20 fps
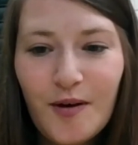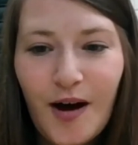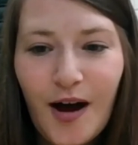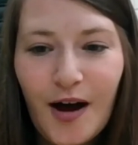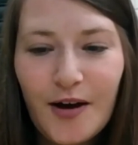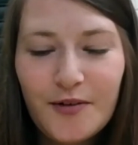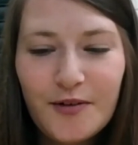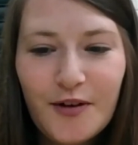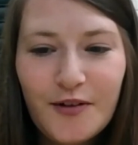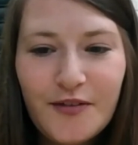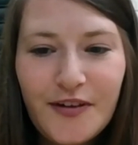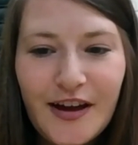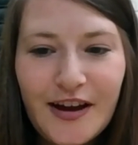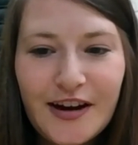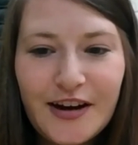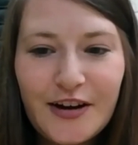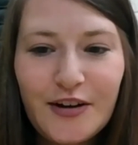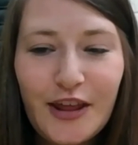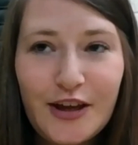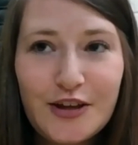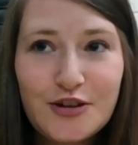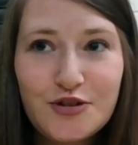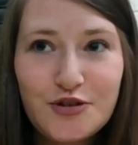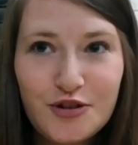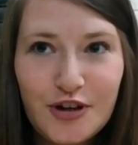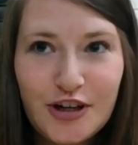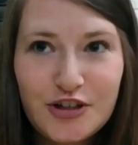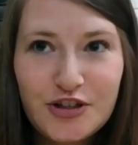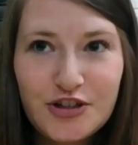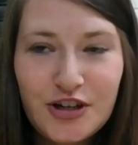I don't know if I had any like
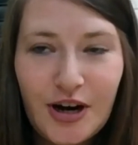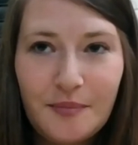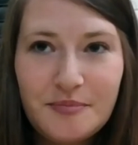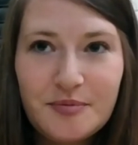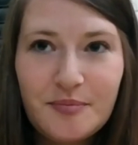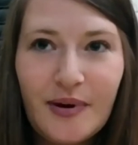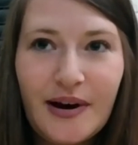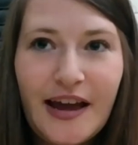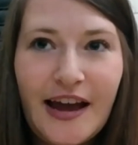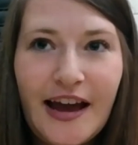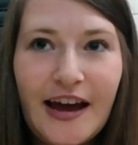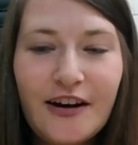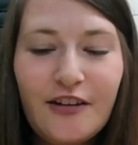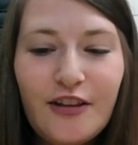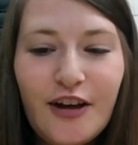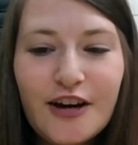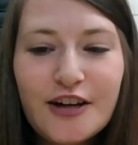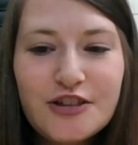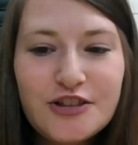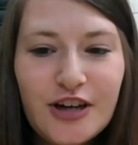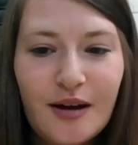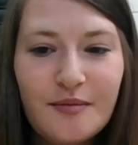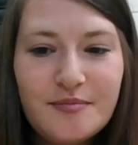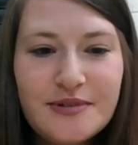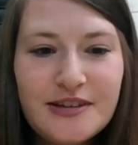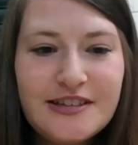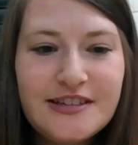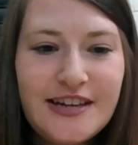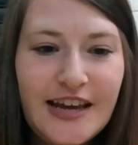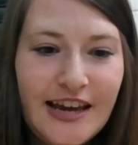strange jobs, but I had a lot of jobs
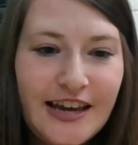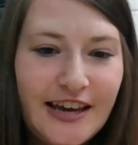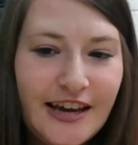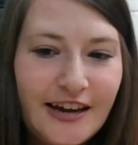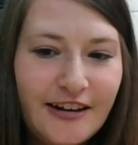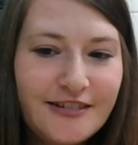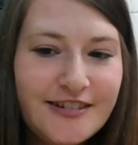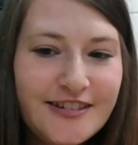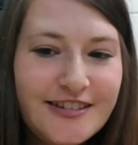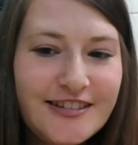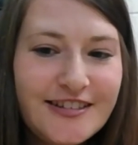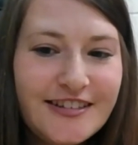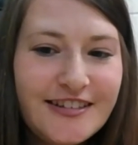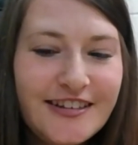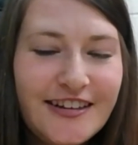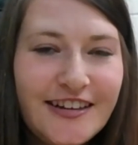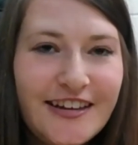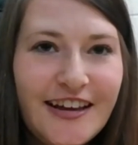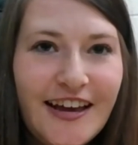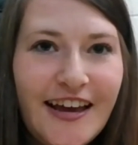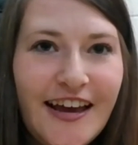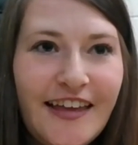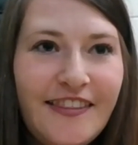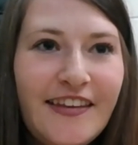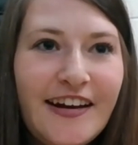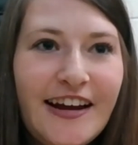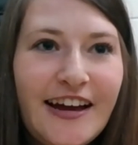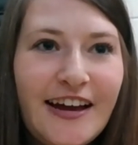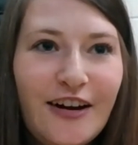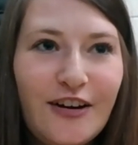in daycares. And
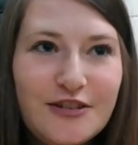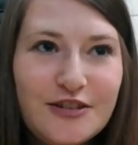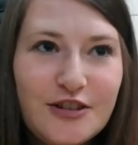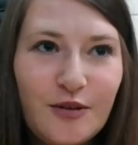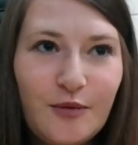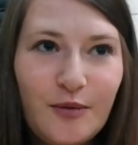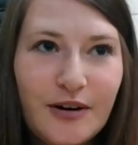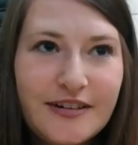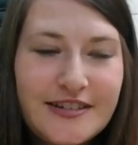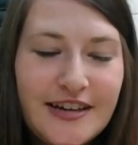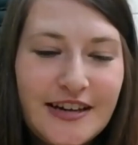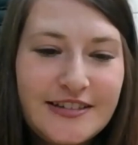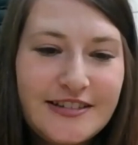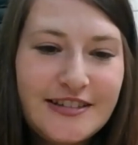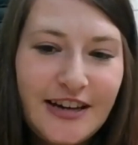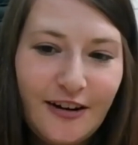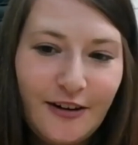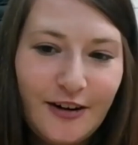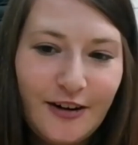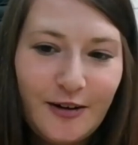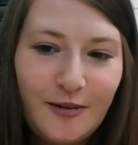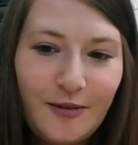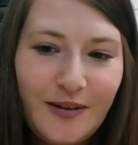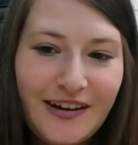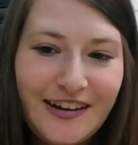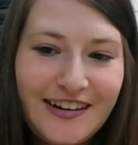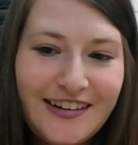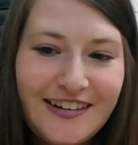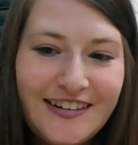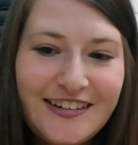then I also worked at Dairy
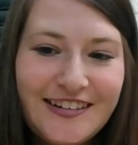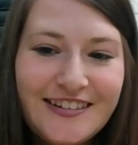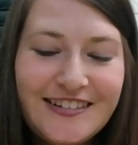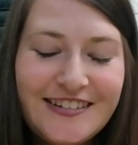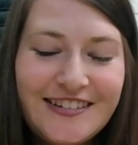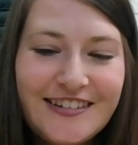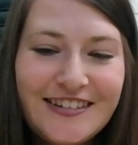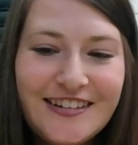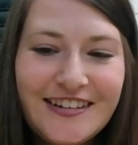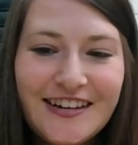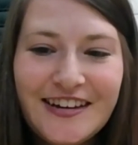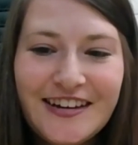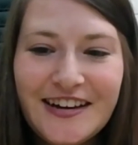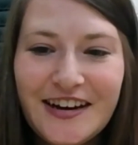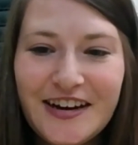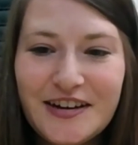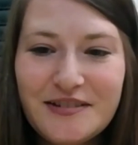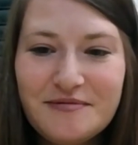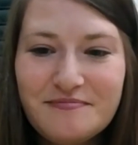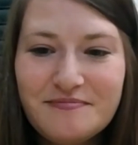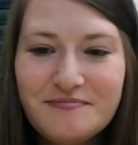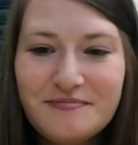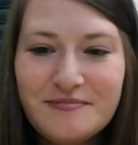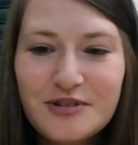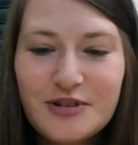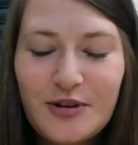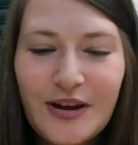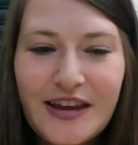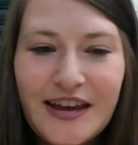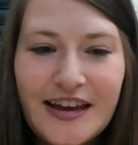Queen.
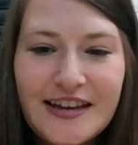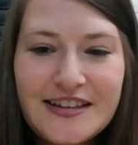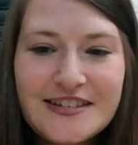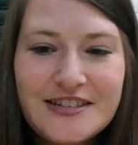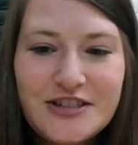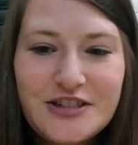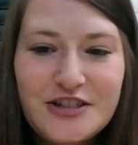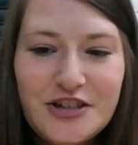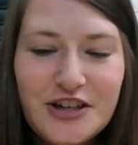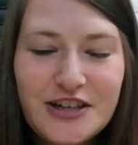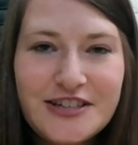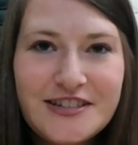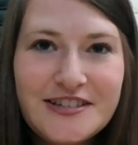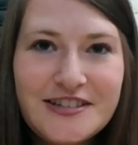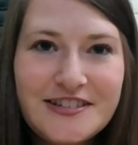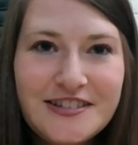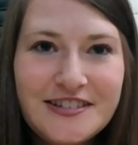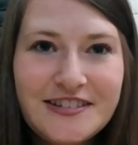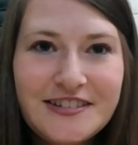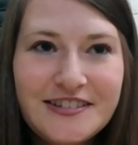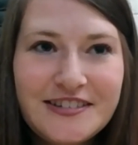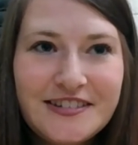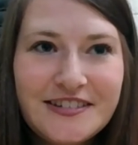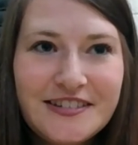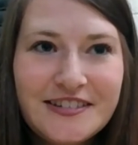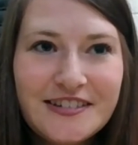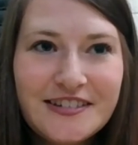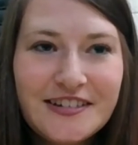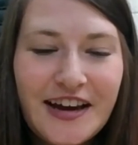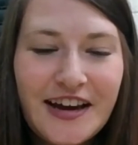So I guess just
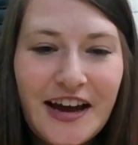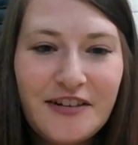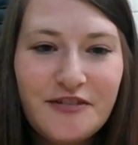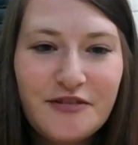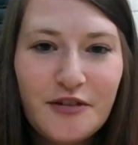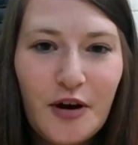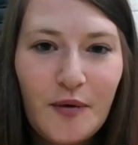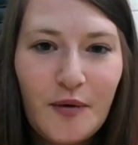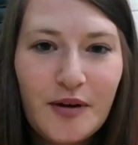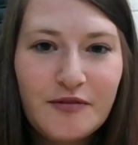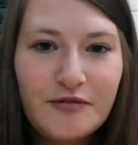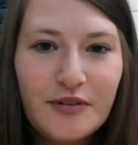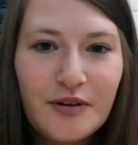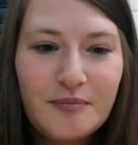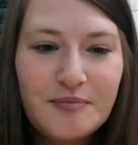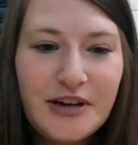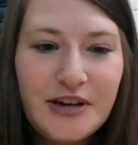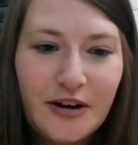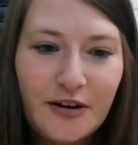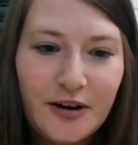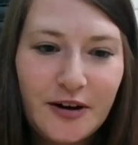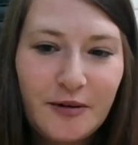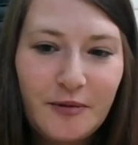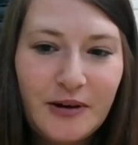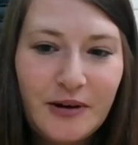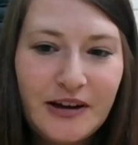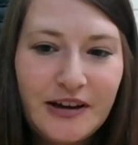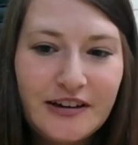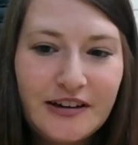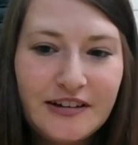kind of going from Dairy
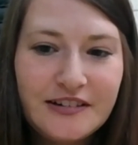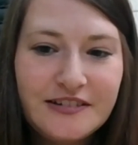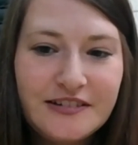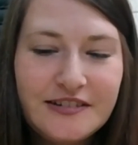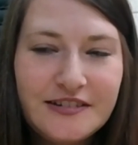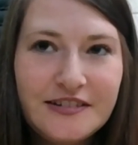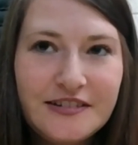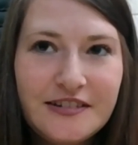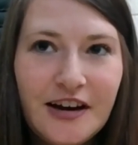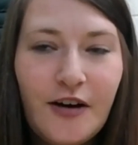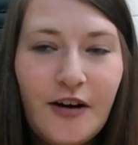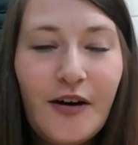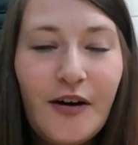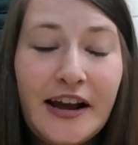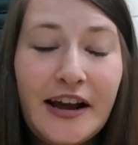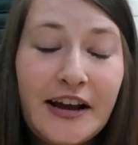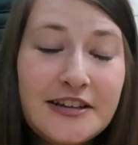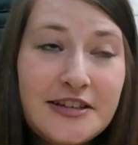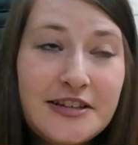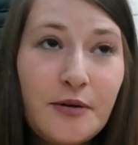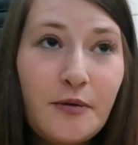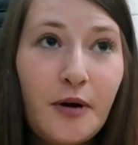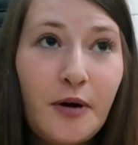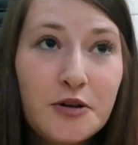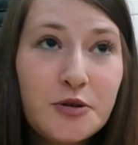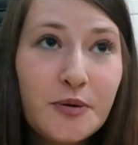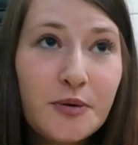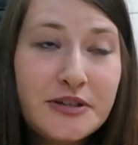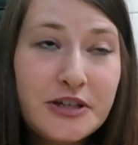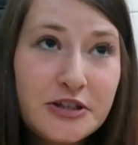Queen. Oh, and I guess I
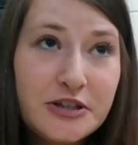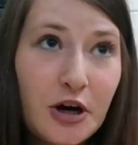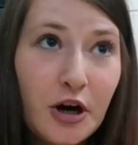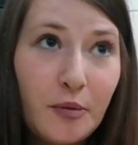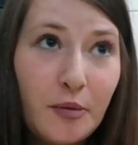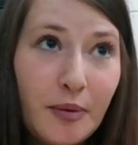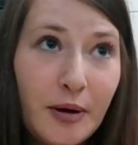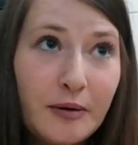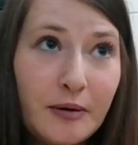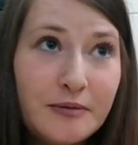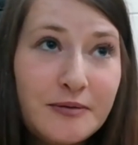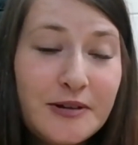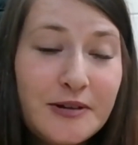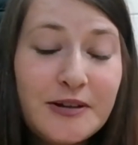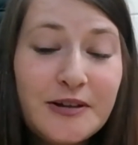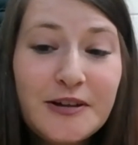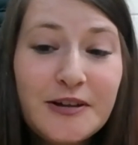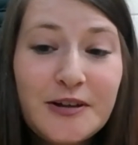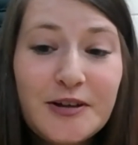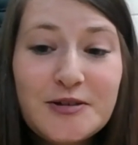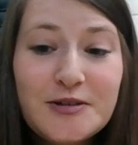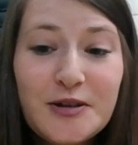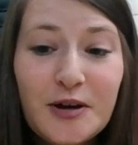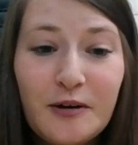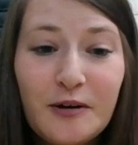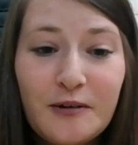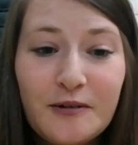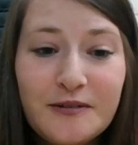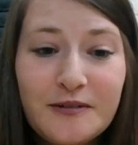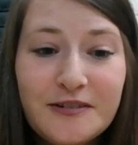also worked at Taco Bell.
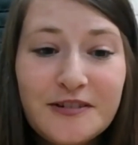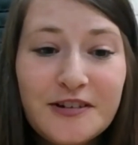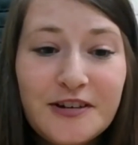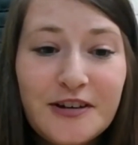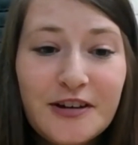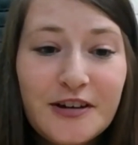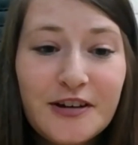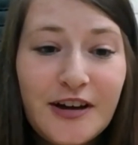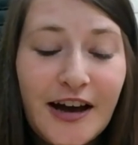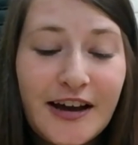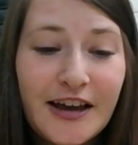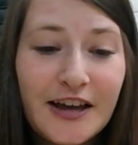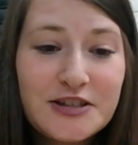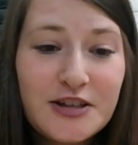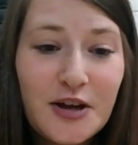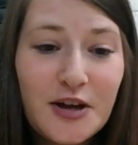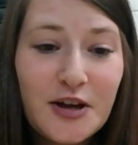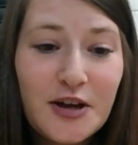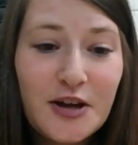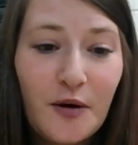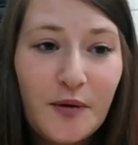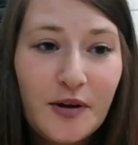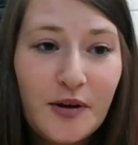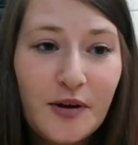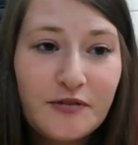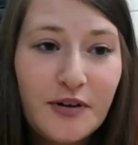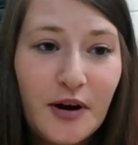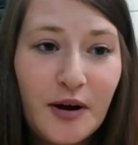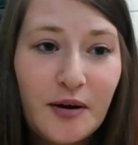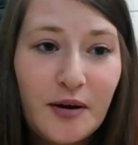So I guess going
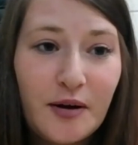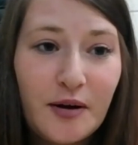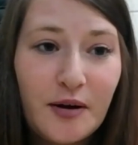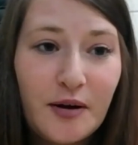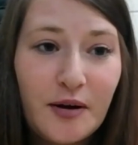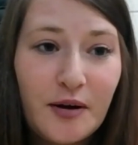from